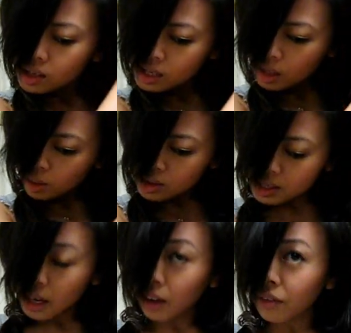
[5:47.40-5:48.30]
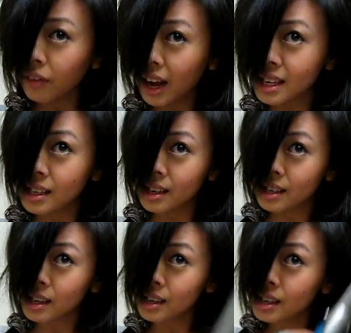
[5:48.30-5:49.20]
So see how fast
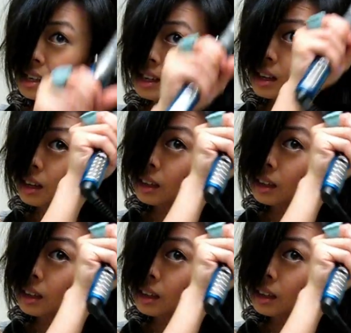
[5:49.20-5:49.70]
this is?